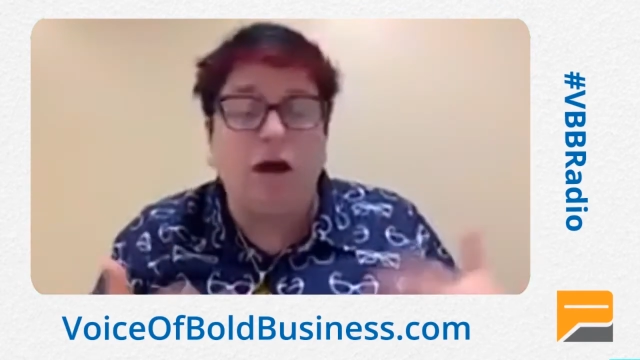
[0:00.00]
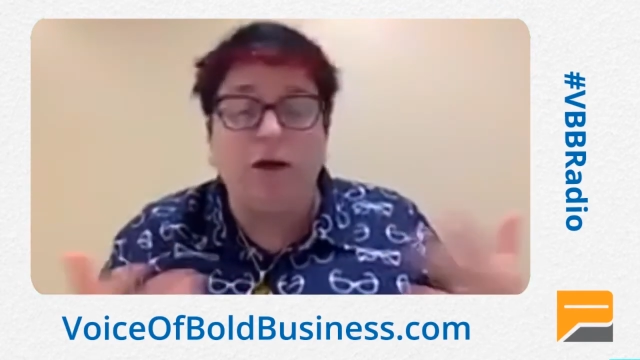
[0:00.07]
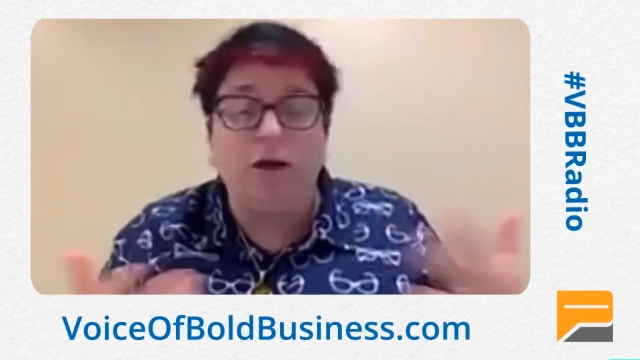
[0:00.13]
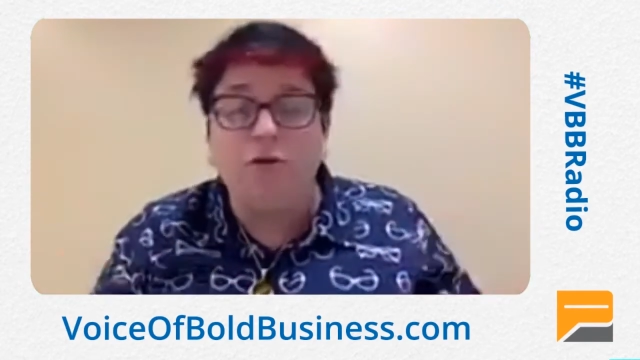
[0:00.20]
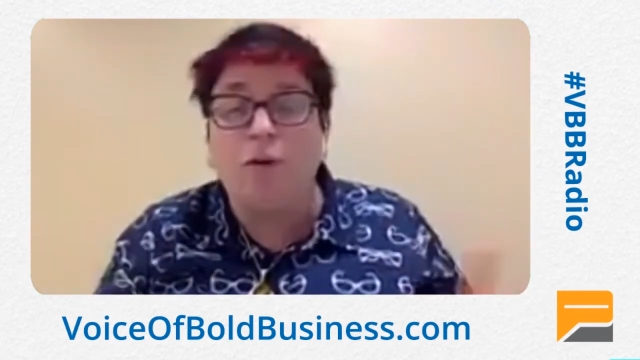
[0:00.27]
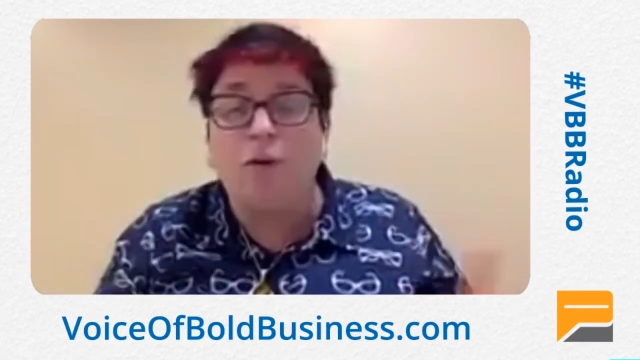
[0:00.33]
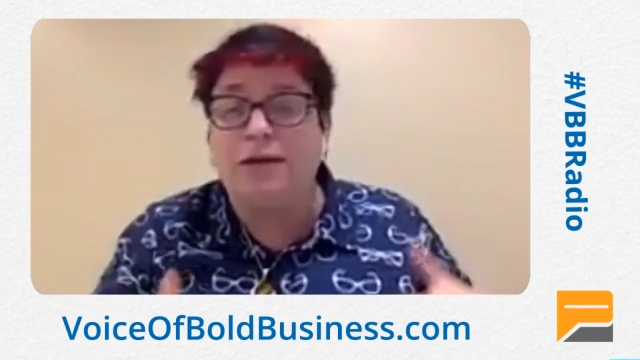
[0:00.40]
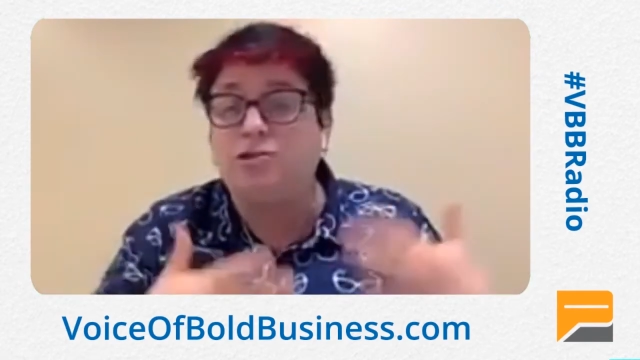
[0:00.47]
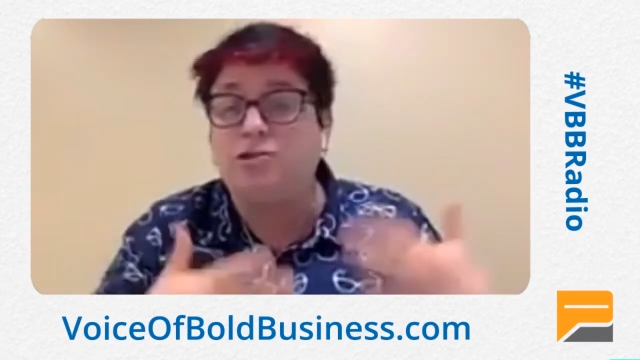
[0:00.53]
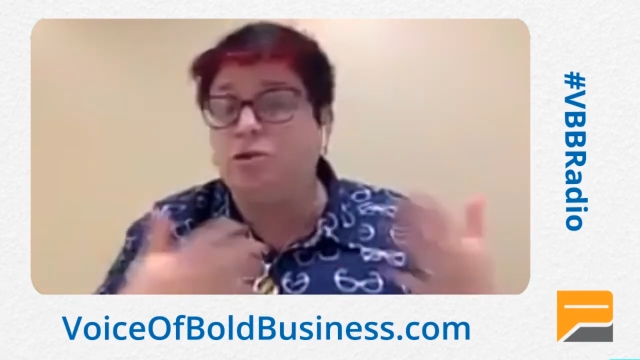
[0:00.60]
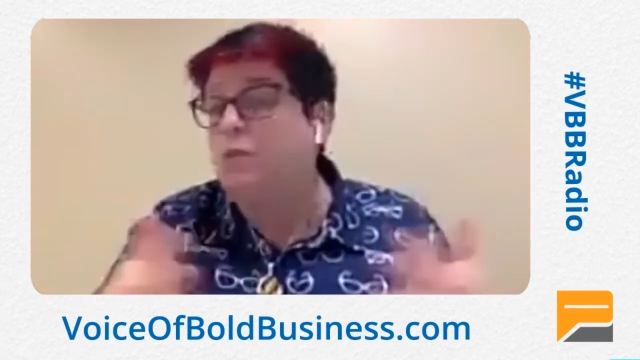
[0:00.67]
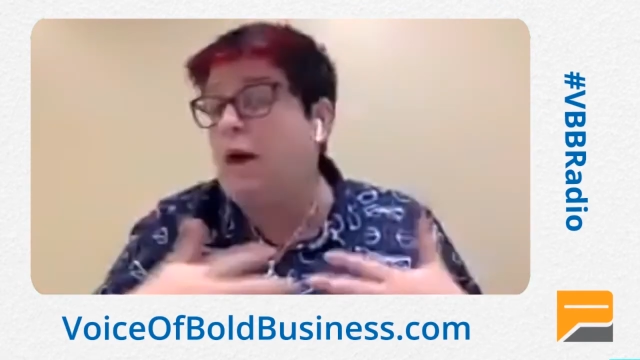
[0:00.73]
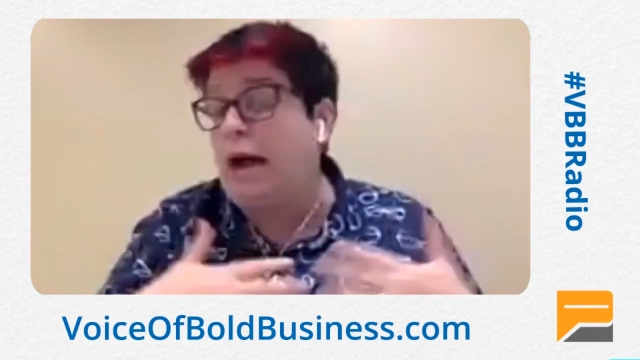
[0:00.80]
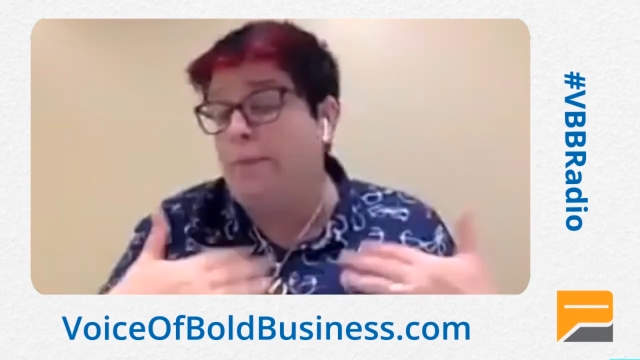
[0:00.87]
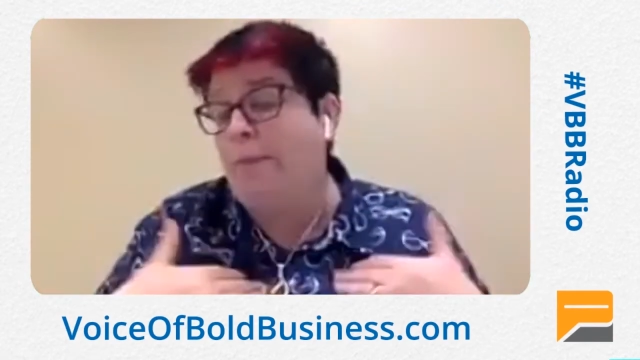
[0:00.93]
Otherwise,
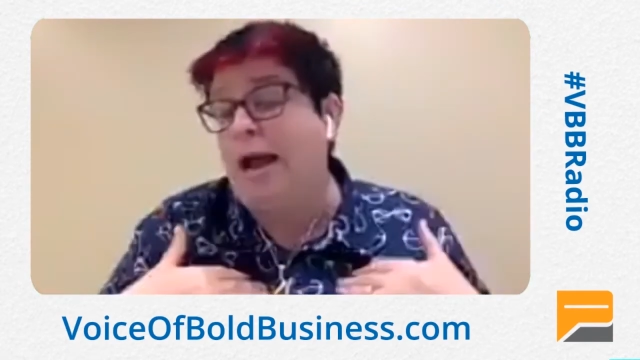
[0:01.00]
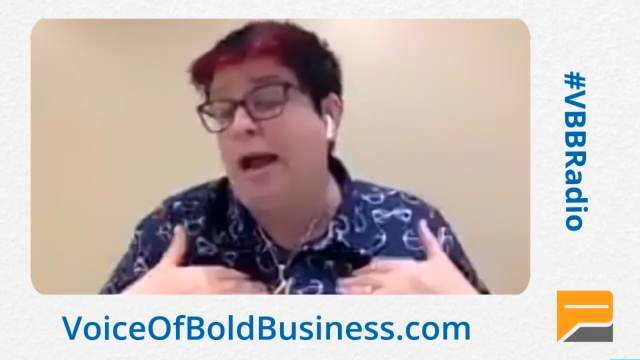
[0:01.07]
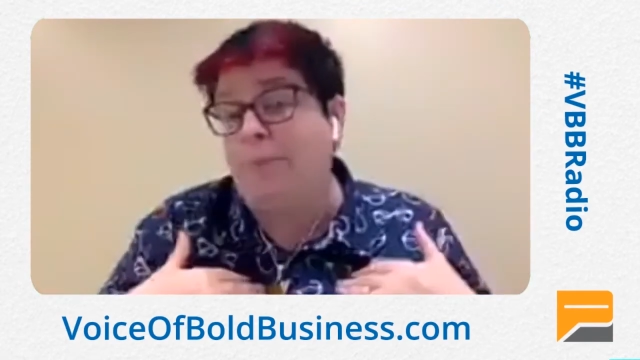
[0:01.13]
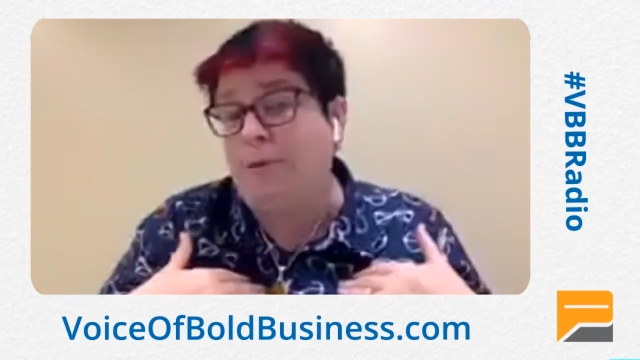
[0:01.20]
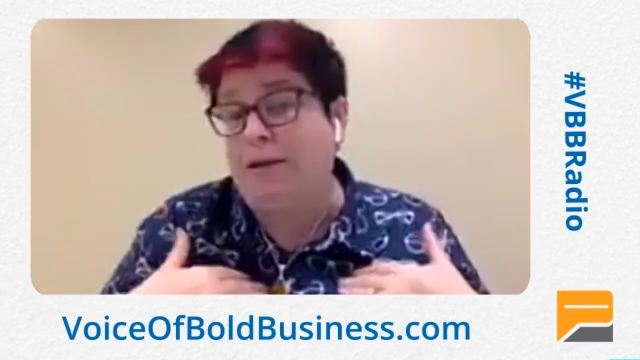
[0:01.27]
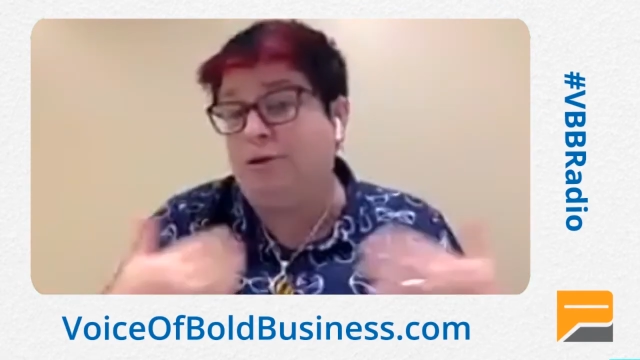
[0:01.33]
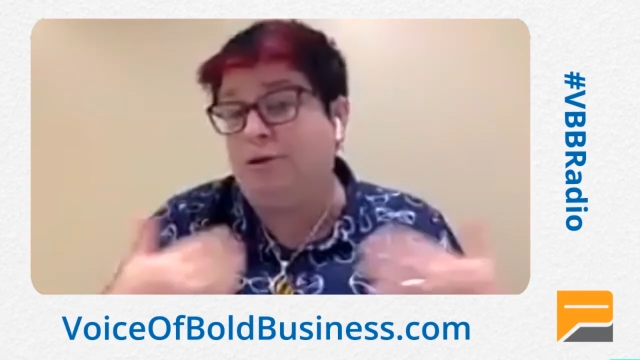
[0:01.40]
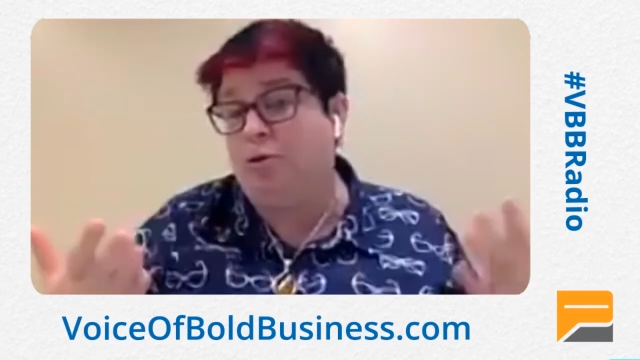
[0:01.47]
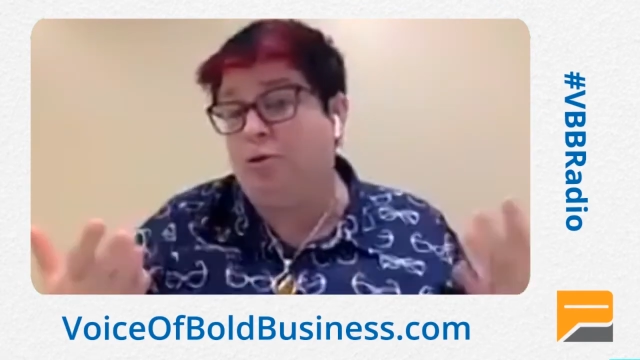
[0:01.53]
in my opinion,